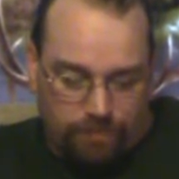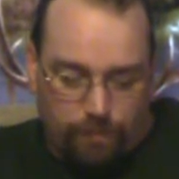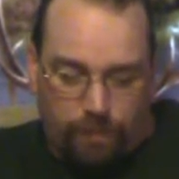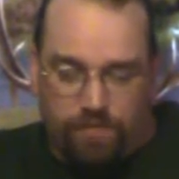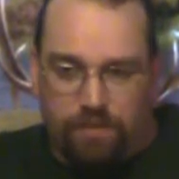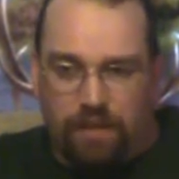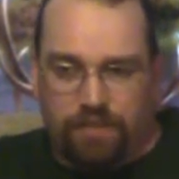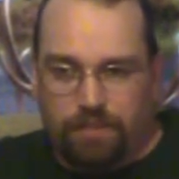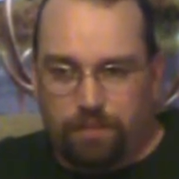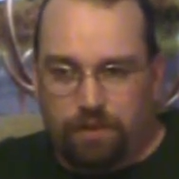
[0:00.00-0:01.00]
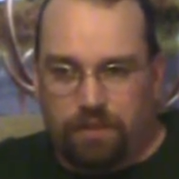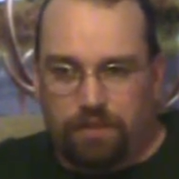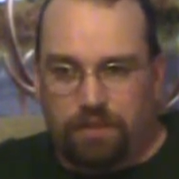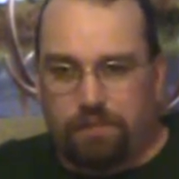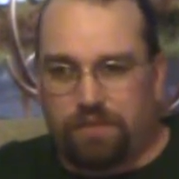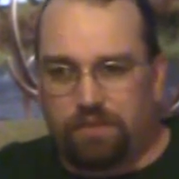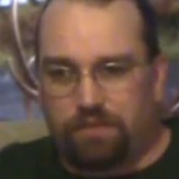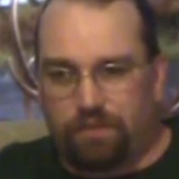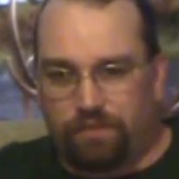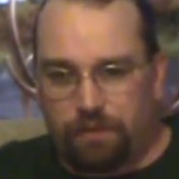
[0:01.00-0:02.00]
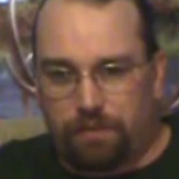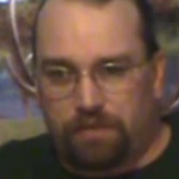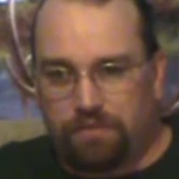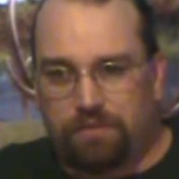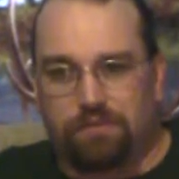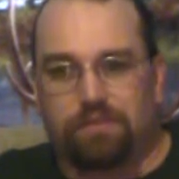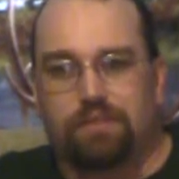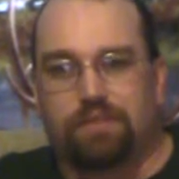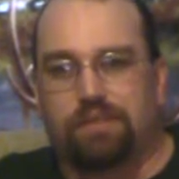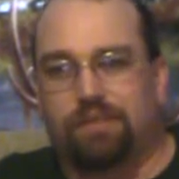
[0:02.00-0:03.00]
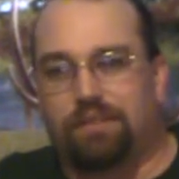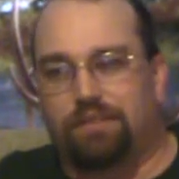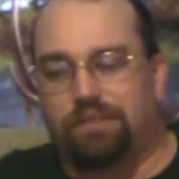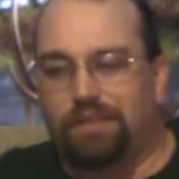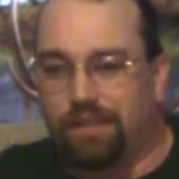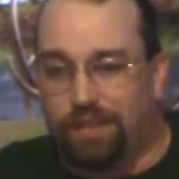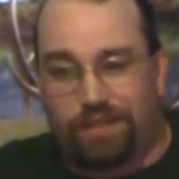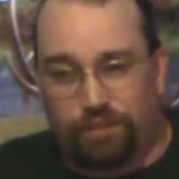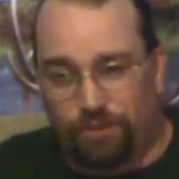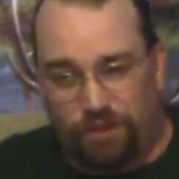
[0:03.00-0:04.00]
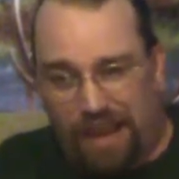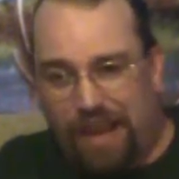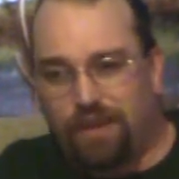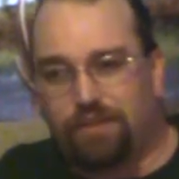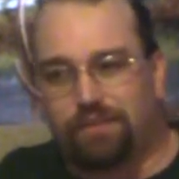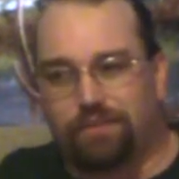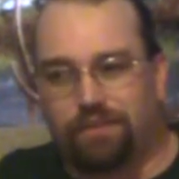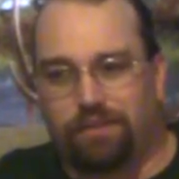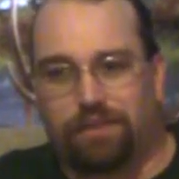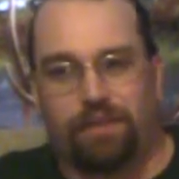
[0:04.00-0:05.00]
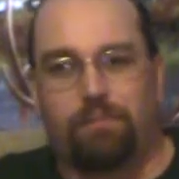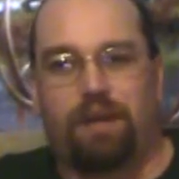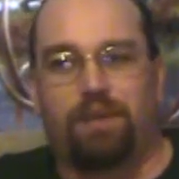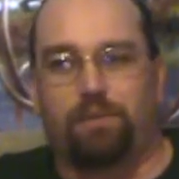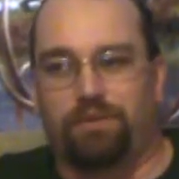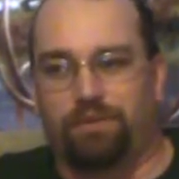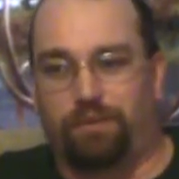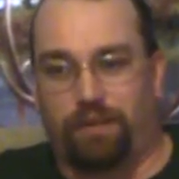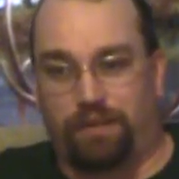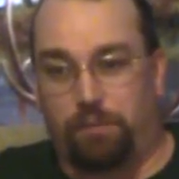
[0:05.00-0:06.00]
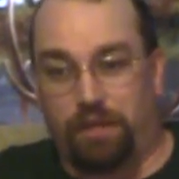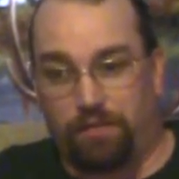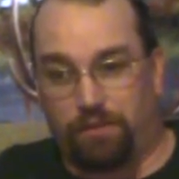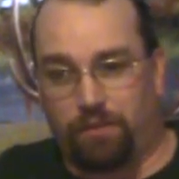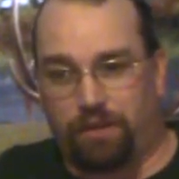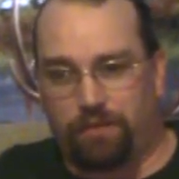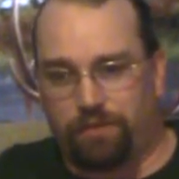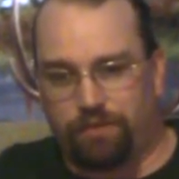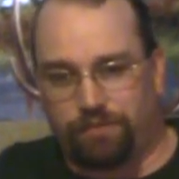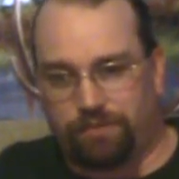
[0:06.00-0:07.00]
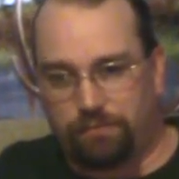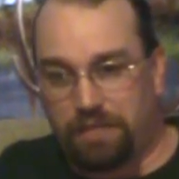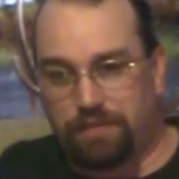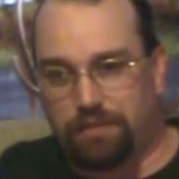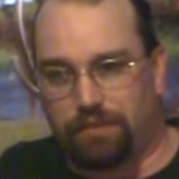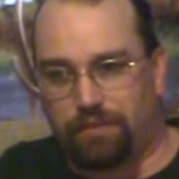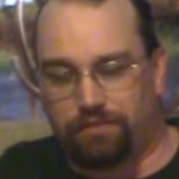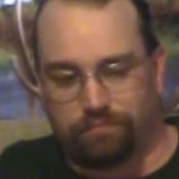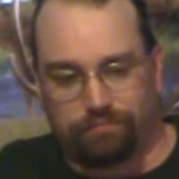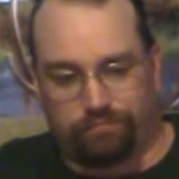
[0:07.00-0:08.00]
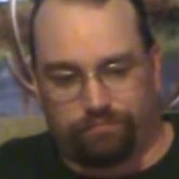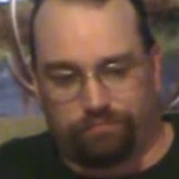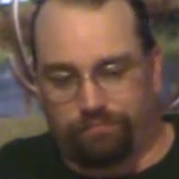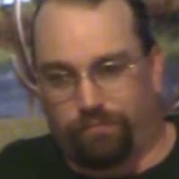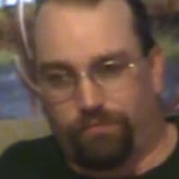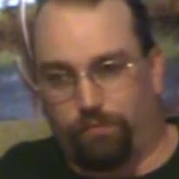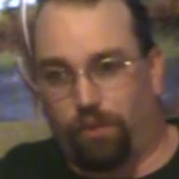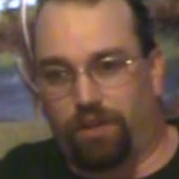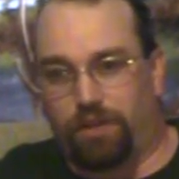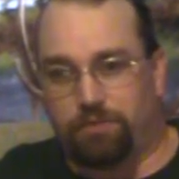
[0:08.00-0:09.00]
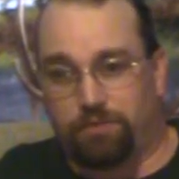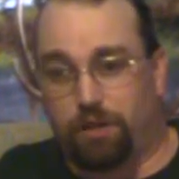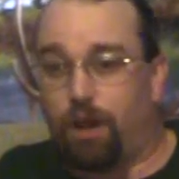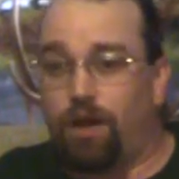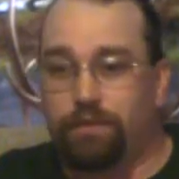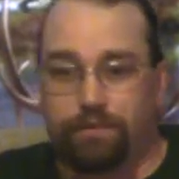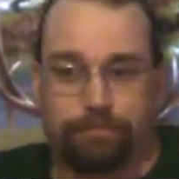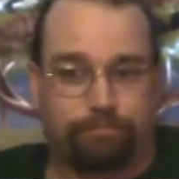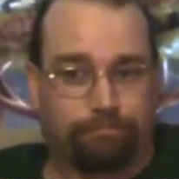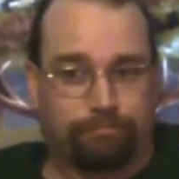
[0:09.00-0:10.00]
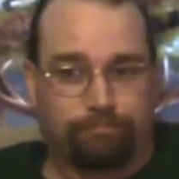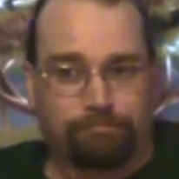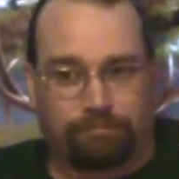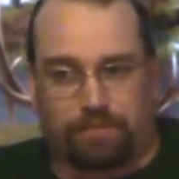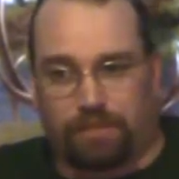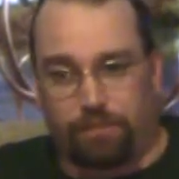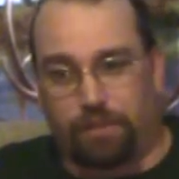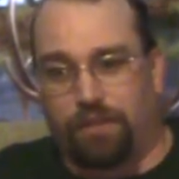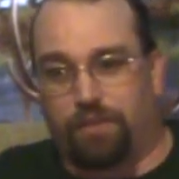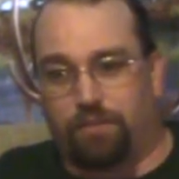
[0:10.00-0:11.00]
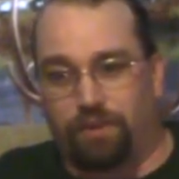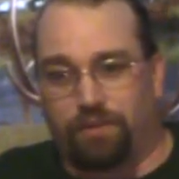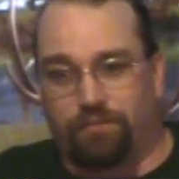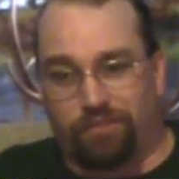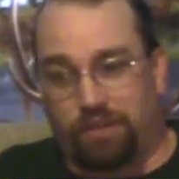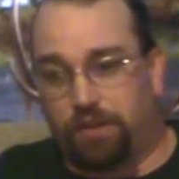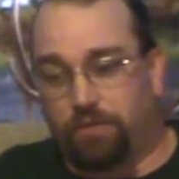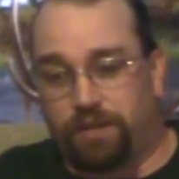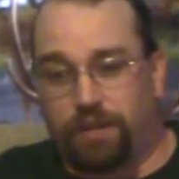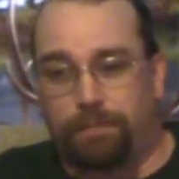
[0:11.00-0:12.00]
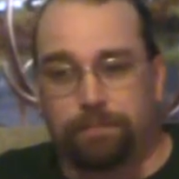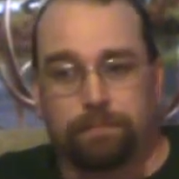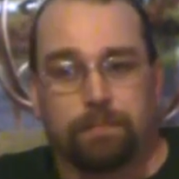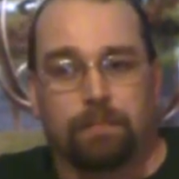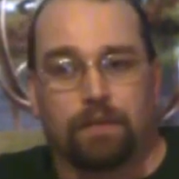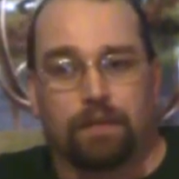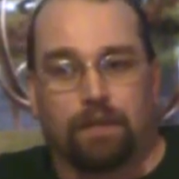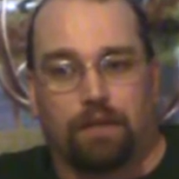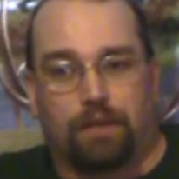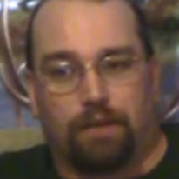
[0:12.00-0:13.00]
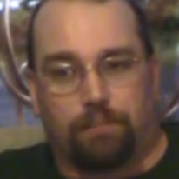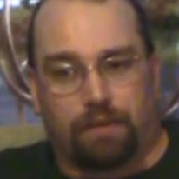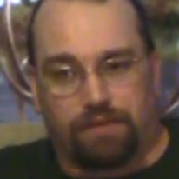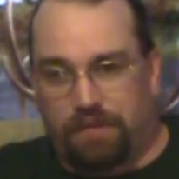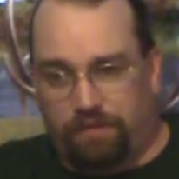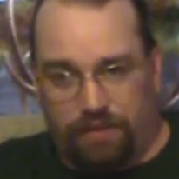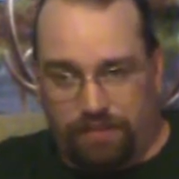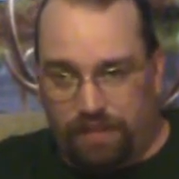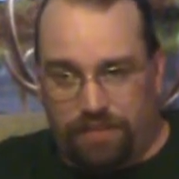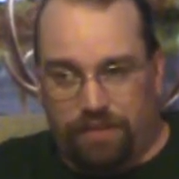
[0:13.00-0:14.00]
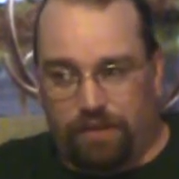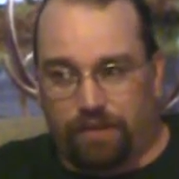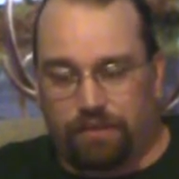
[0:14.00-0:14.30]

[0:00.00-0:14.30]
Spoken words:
Personal hygiene products, especially for females, you can get by with doing it the medieval way, which was basically rolling up some cloth and putting it where the sun don't shine, but it's not very sanitary.